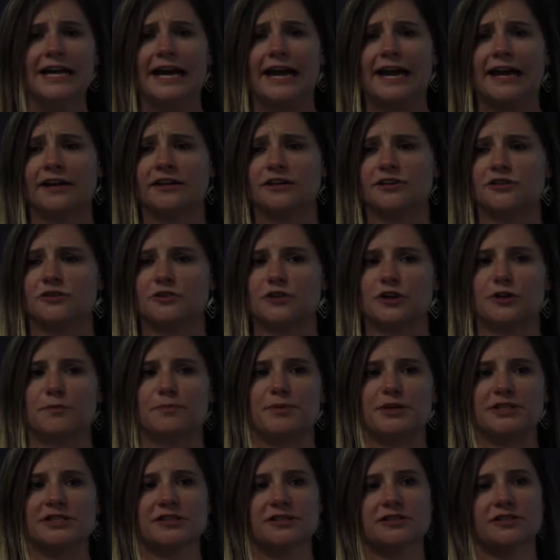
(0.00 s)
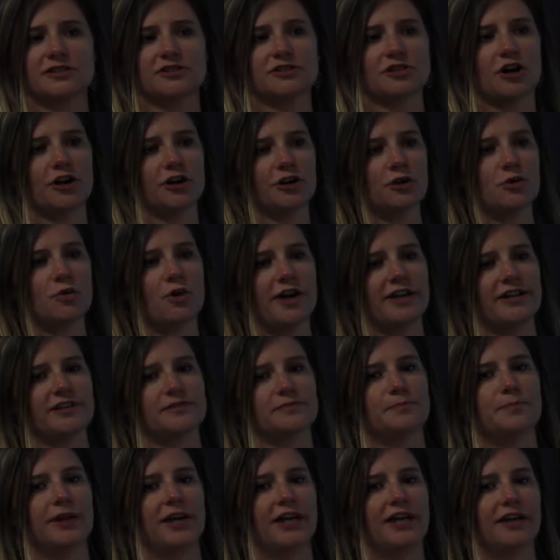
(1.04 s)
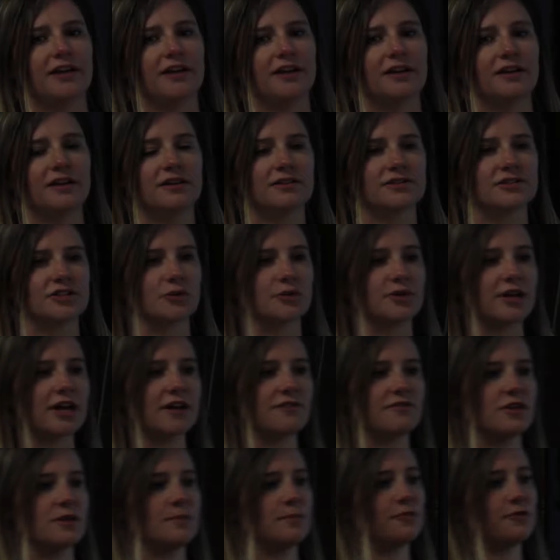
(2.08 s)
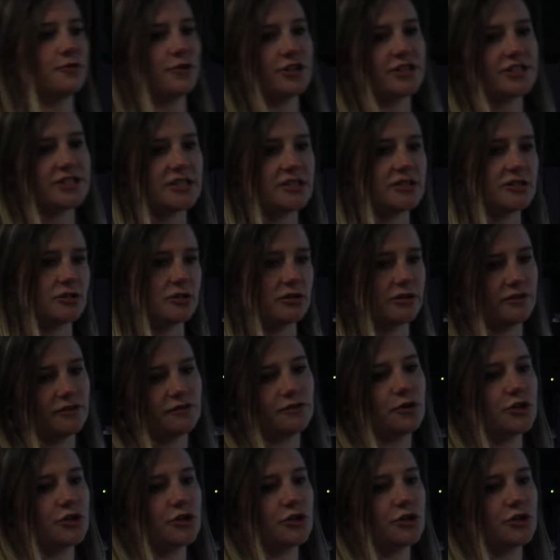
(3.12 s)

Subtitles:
And their businesses aren't quite as big. So none of them, for instance, are in the